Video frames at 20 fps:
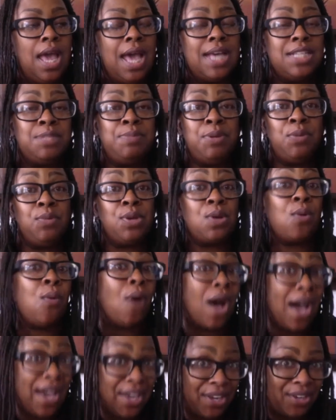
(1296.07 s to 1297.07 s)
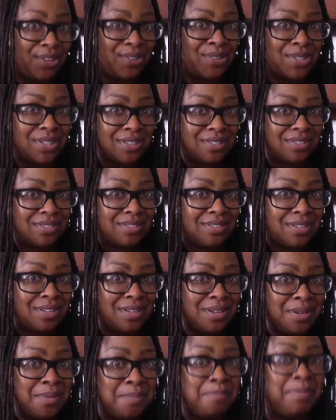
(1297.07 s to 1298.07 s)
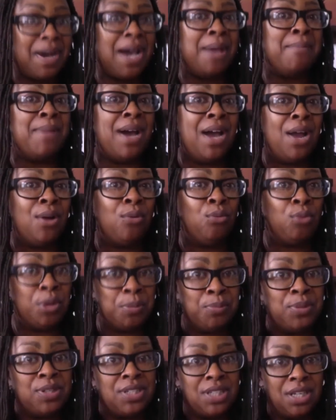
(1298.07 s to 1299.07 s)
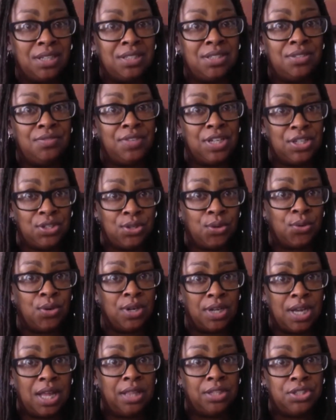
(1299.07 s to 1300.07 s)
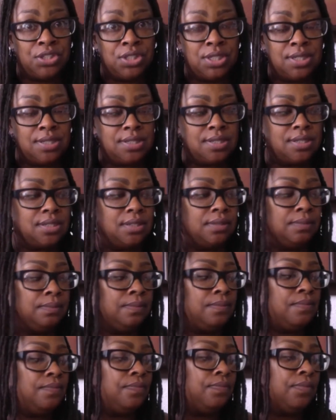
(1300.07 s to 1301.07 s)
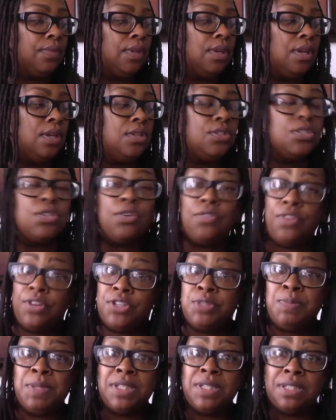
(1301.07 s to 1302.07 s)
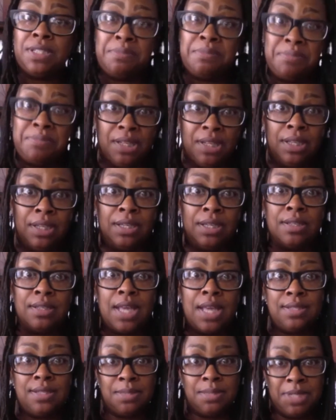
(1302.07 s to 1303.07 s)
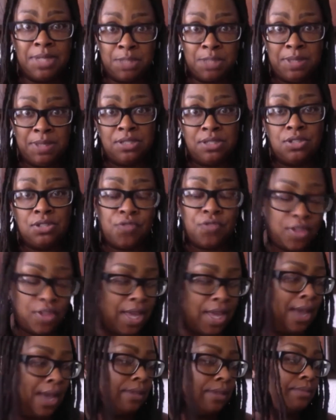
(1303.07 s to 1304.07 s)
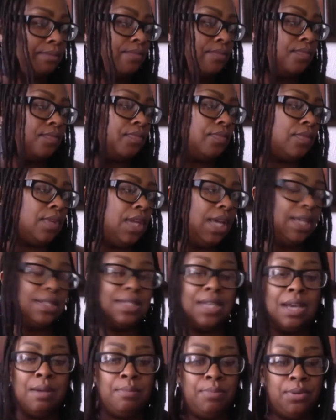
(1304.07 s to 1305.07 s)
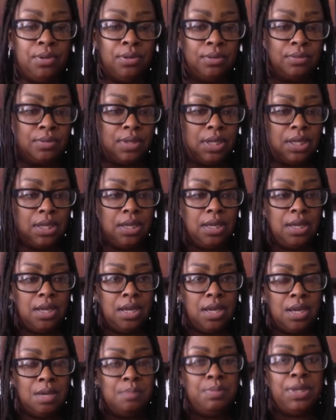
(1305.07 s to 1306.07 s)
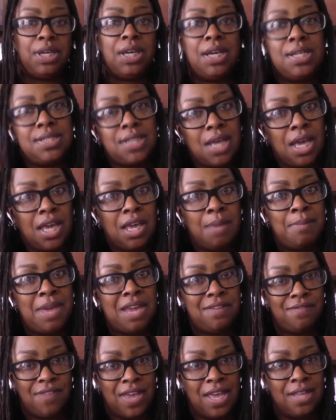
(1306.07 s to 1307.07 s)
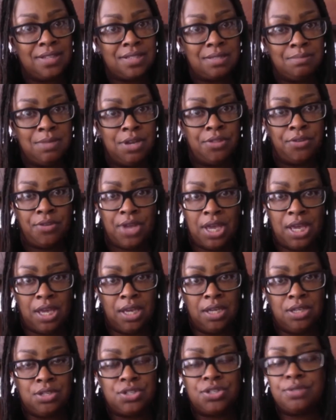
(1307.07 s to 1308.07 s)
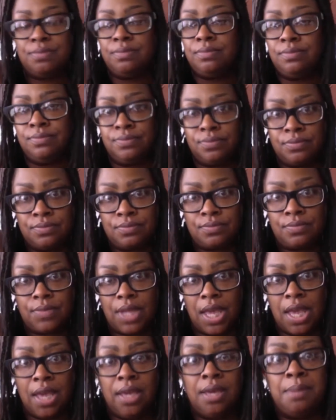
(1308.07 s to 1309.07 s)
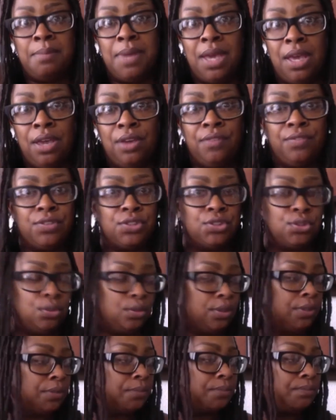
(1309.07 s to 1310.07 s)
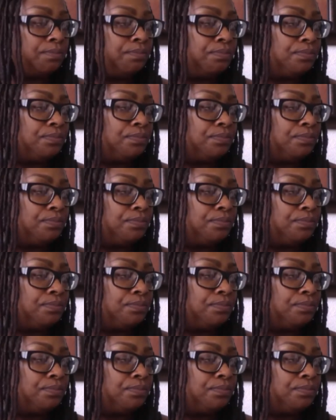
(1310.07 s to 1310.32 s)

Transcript: has been required by my reproductive endocrinologist. So there's been some billing and some expenses for that. Example, because I am advanced mother age, AMA for short,